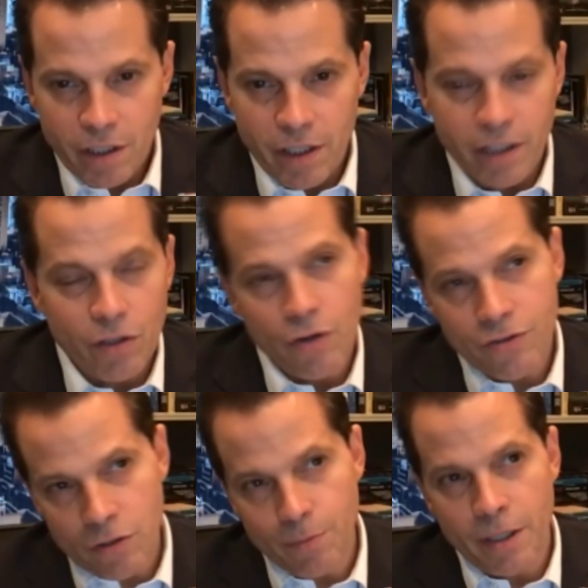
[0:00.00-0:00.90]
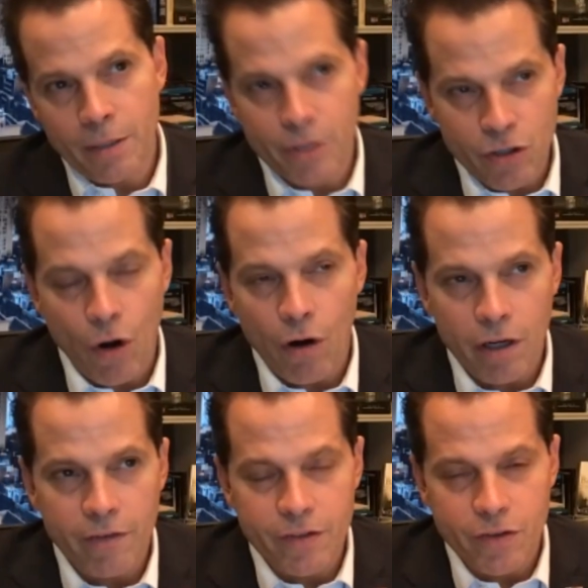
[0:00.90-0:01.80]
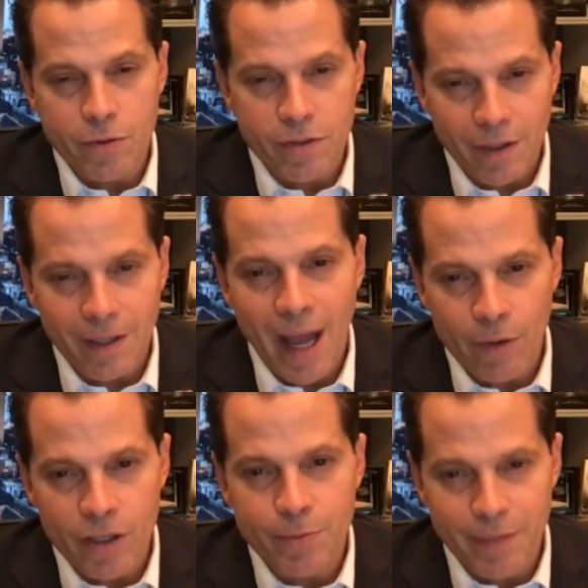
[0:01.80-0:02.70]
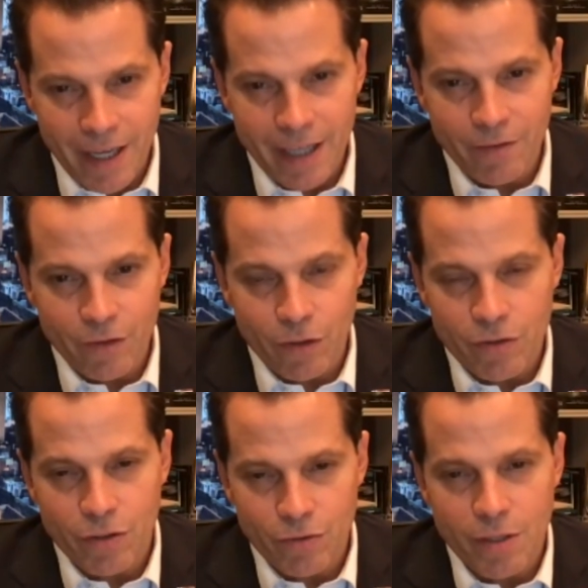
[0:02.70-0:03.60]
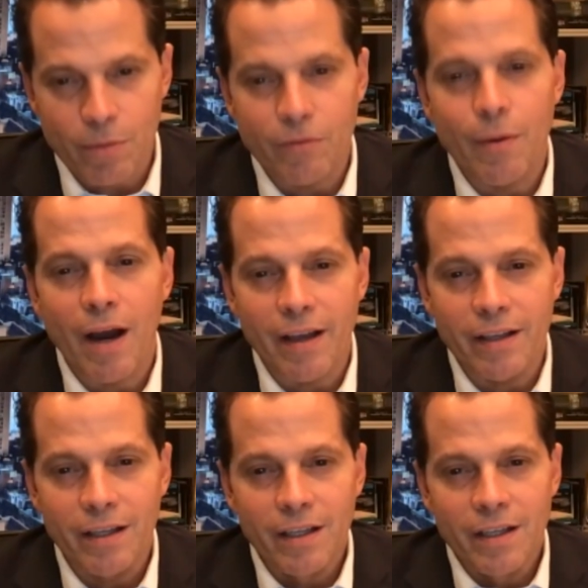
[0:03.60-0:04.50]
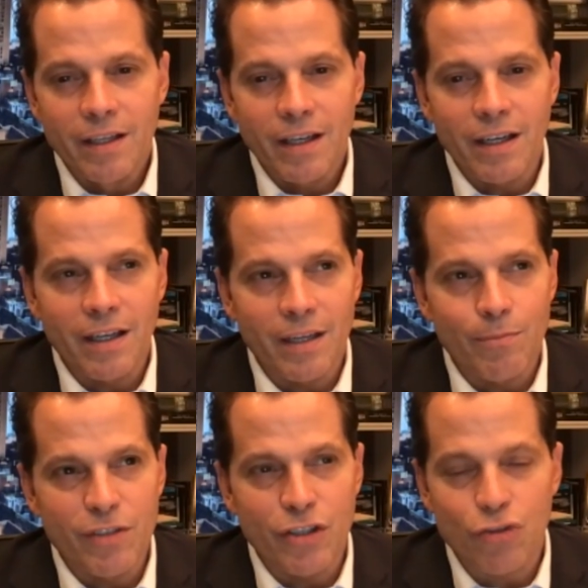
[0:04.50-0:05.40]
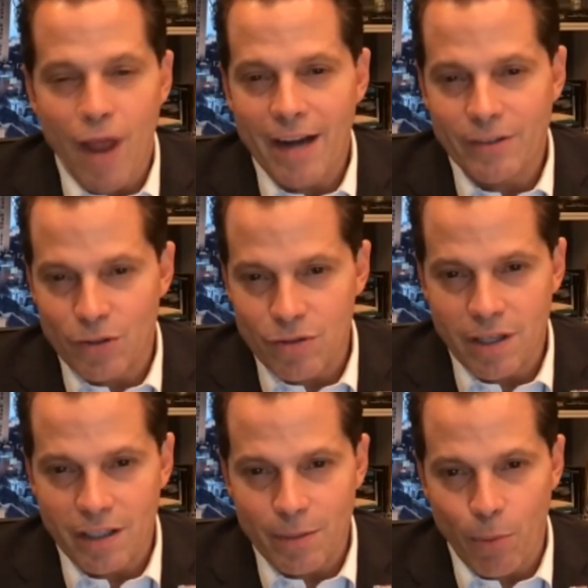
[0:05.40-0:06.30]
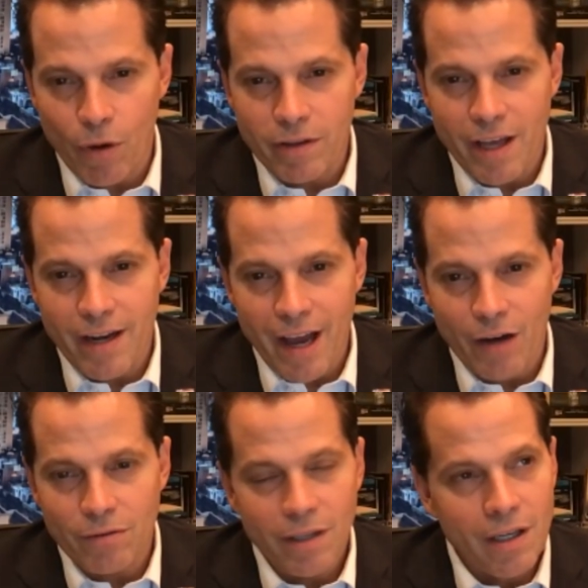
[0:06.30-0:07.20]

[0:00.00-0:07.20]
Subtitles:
It could also be a pejorative in terms of clownish behavior. So some of my detractors like to point that out.